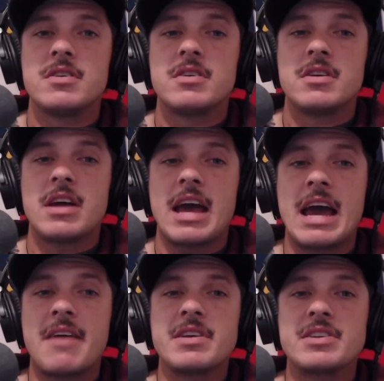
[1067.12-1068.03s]

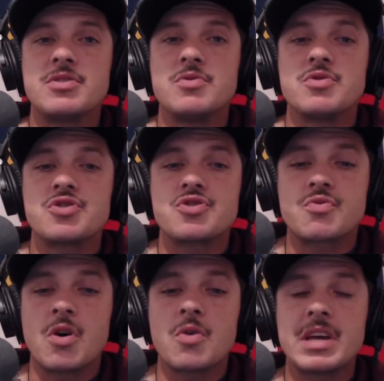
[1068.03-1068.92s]
having to
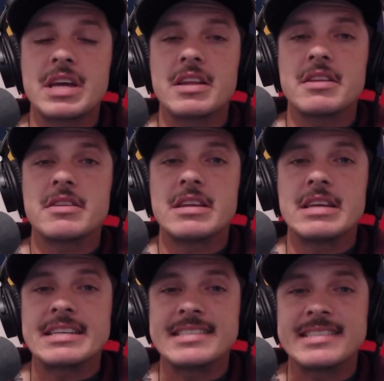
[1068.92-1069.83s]
stroke it
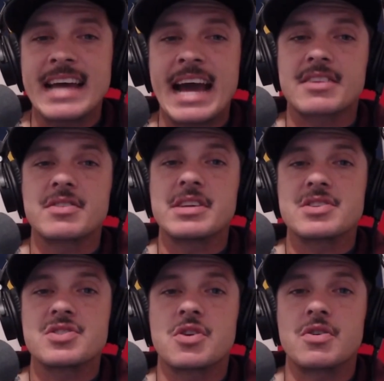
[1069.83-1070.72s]
exactly a
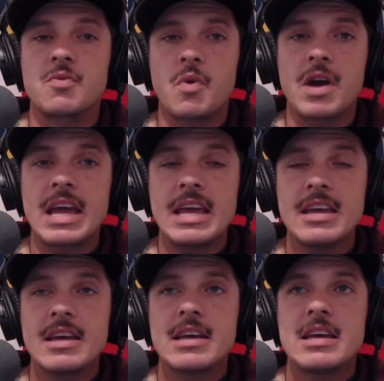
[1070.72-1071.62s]
certain way.
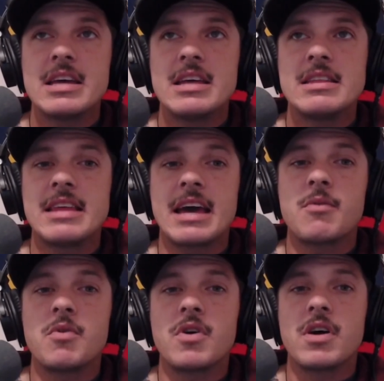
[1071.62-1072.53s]
That
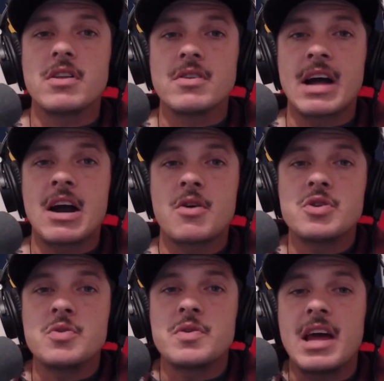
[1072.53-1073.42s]
will allow
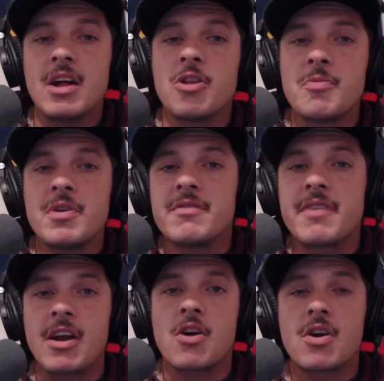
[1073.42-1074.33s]
you an element of
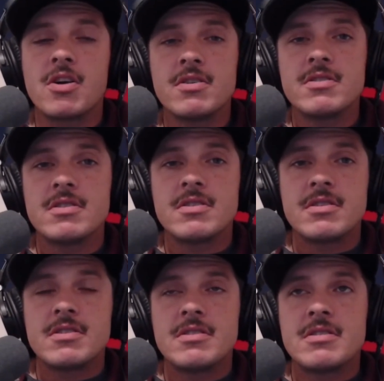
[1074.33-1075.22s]
error.
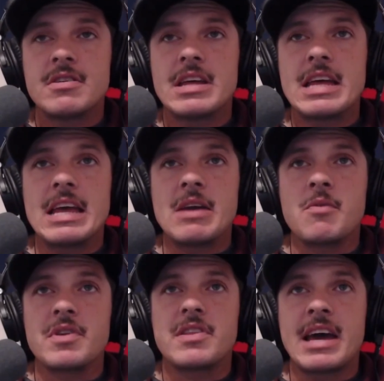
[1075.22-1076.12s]
And
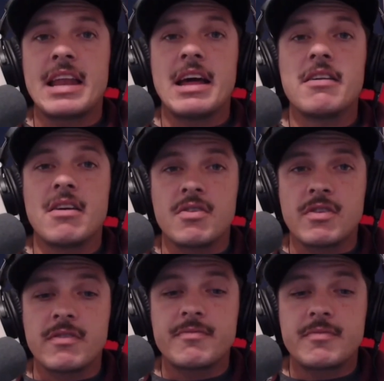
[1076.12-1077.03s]
with that
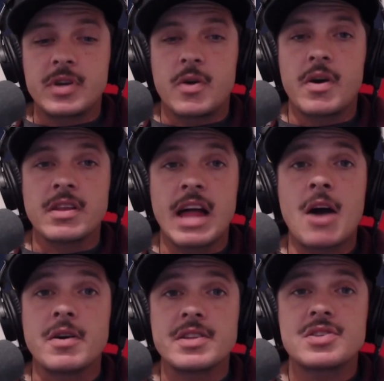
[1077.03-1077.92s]

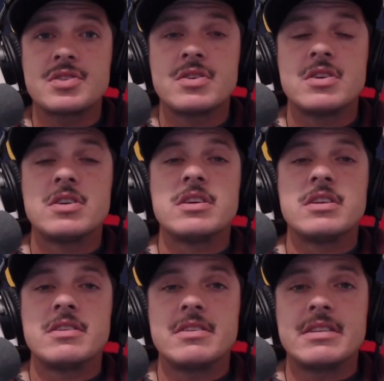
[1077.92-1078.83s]
allowance,
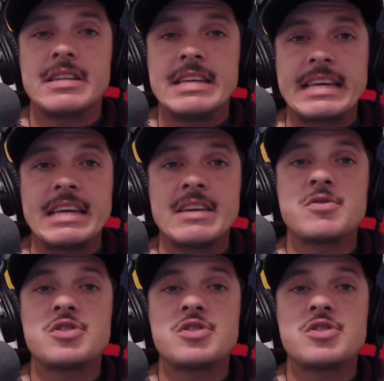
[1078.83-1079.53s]
it gives your